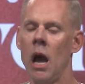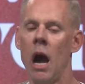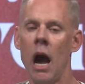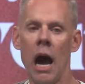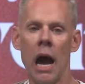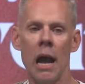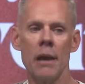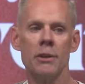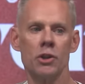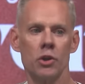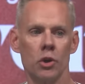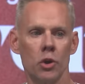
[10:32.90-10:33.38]

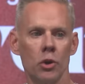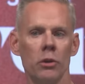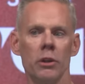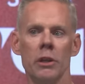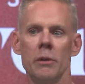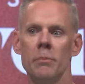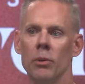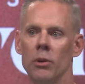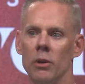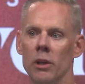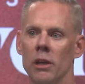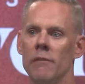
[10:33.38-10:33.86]
I truly
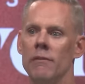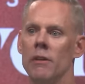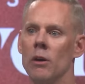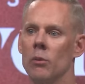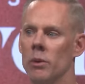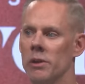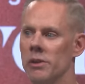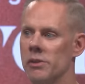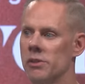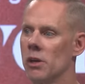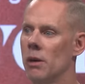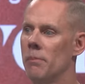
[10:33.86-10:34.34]
believe that
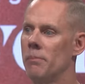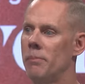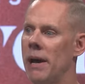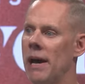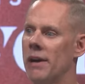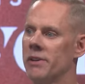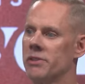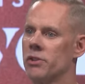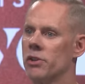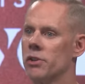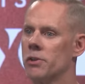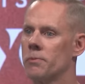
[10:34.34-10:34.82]
when some
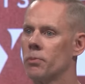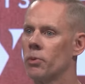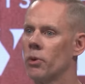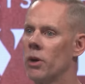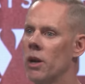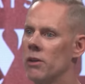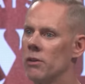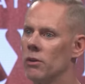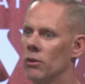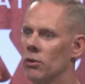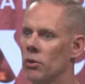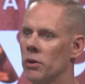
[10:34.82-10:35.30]
pastors
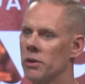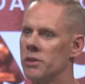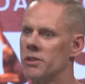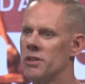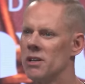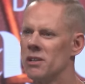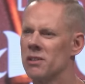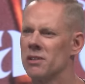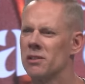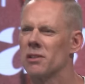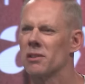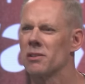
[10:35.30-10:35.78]
pray the Lord,
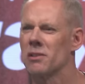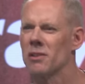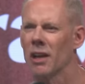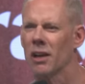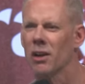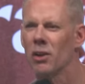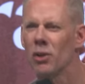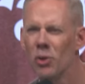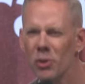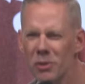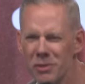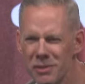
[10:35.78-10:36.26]
Jesus is
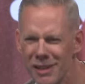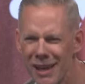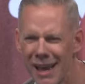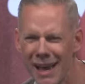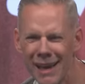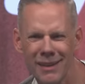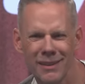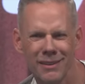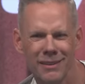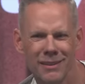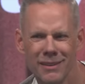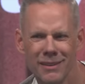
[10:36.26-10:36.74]
like, Who's that?